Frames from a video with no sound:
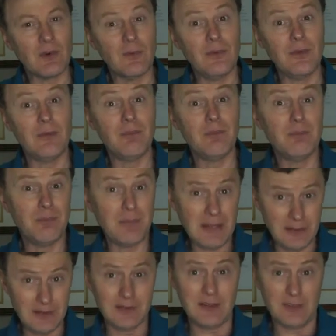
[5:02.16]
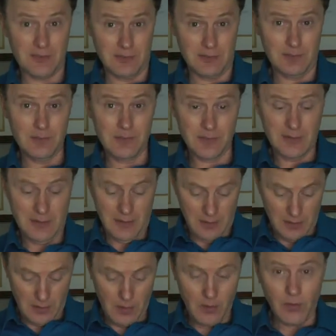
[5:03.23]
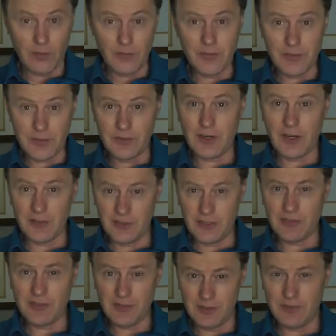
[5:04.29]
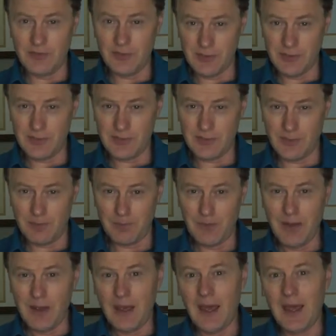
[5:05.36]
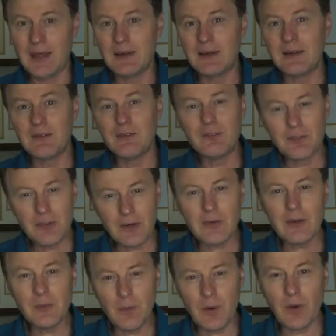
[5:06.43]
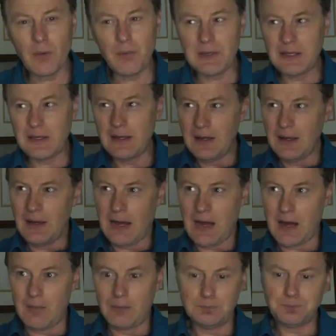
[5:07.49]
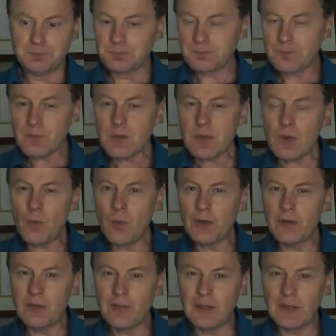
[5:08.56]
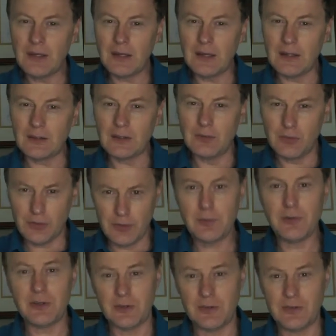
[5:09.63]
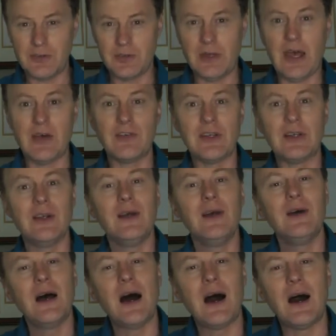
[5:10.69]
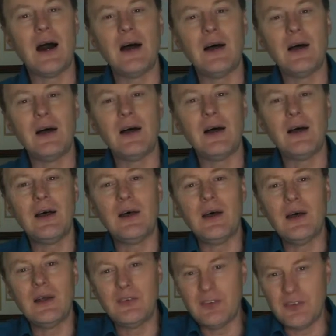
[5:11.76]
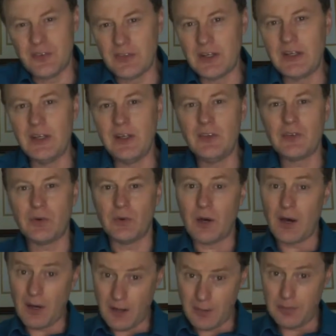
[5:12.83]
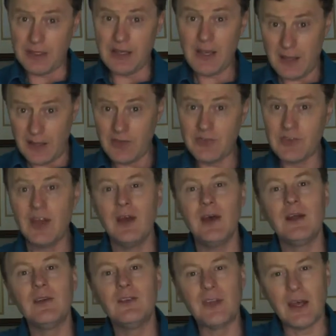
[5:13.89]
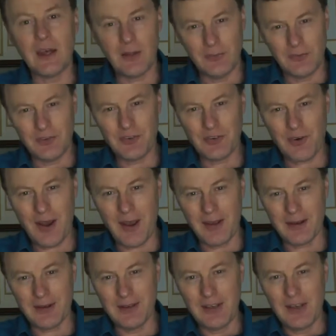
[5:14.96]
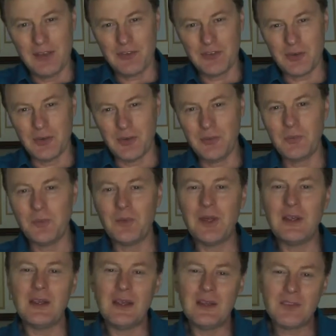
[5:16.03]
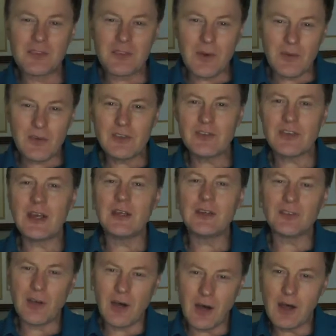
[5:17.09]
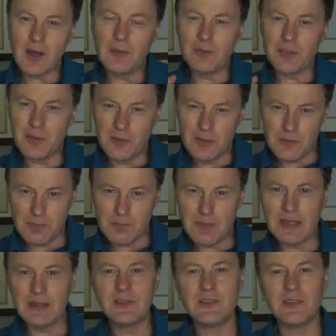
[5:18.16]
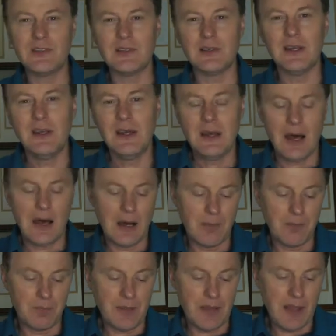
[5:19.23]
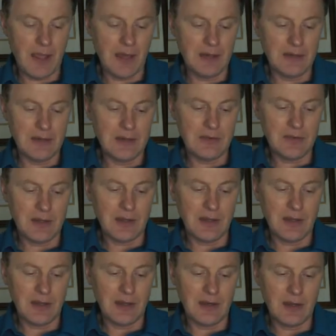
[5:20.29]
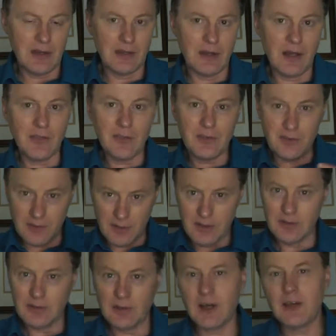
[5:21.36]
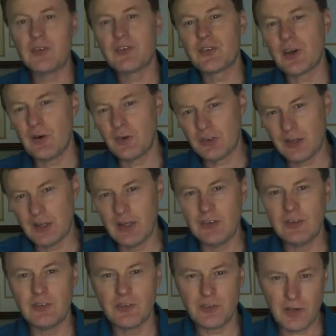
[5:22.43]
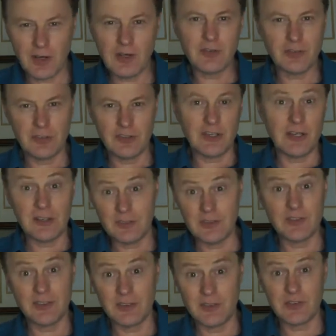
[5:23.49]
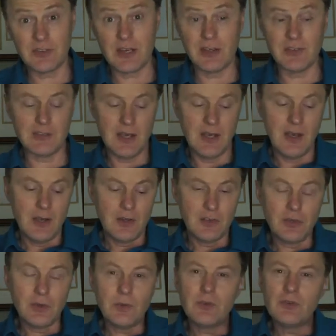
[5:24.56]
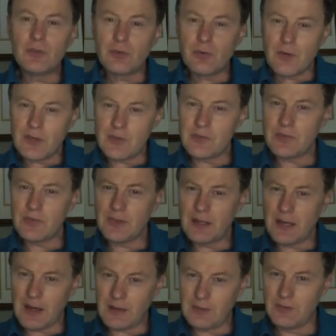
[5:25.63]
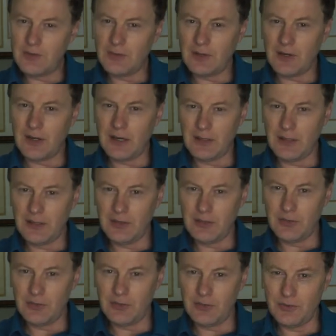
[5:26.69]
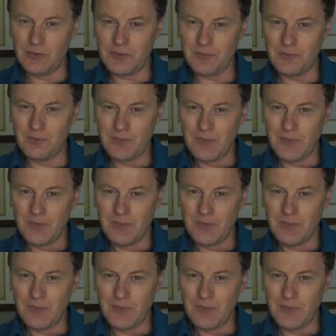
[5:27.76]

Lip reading: on the mechanisms of the digestive system and can very well be one of the contributors to having a disease or IBS down the track. So it's going to take time to use medicine and other lifestyle changes, dietary changes in this case, to address the underlying issues.